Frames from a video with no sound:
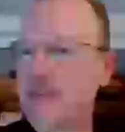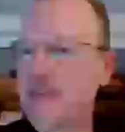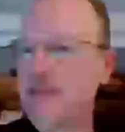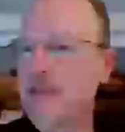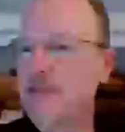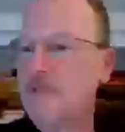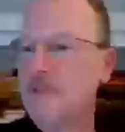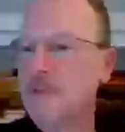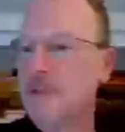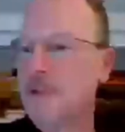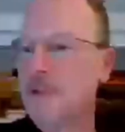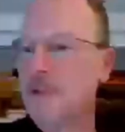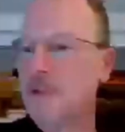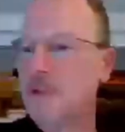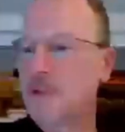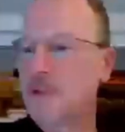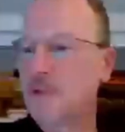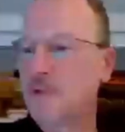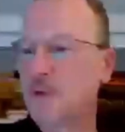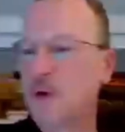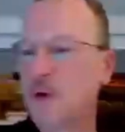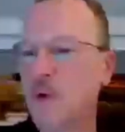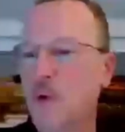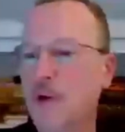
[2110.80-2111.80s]
um, given your use
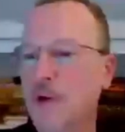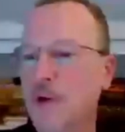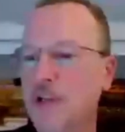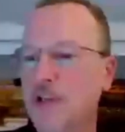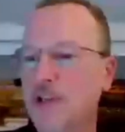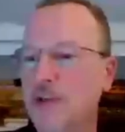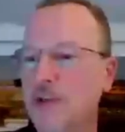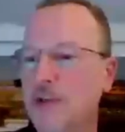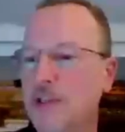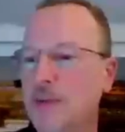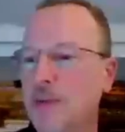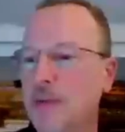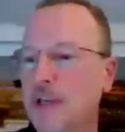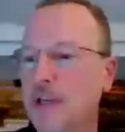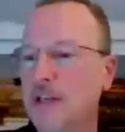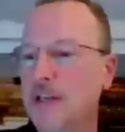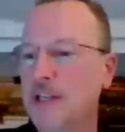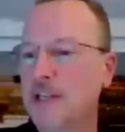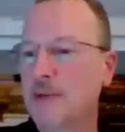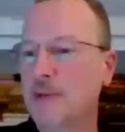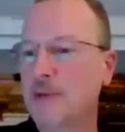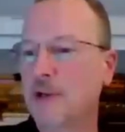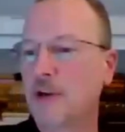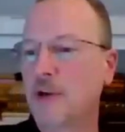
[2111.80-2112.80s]
of recording during the
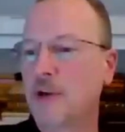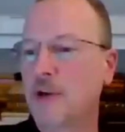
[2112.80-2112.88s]
pandemic,